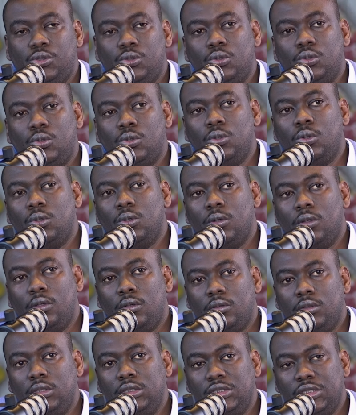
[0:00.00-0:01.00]
So
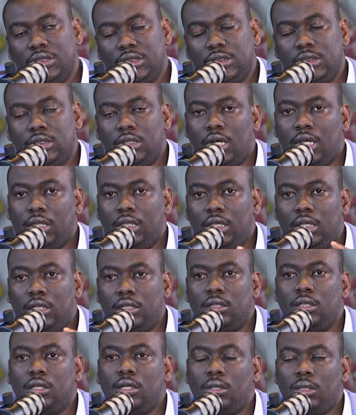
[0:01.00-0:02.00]
interesting. And
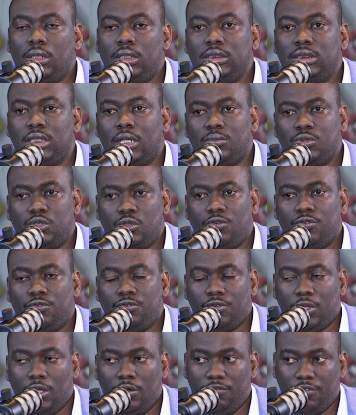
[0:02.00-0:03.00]
then in terms
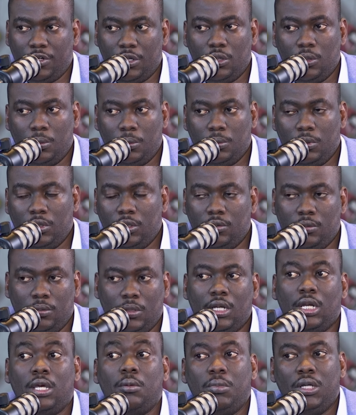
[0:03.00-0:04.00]
of
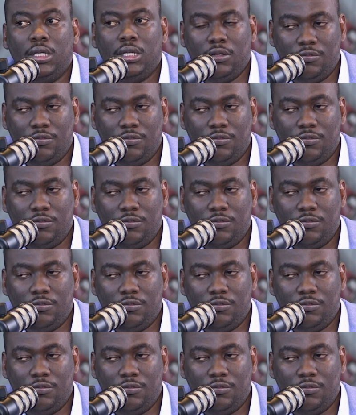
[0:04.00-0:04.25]
enabling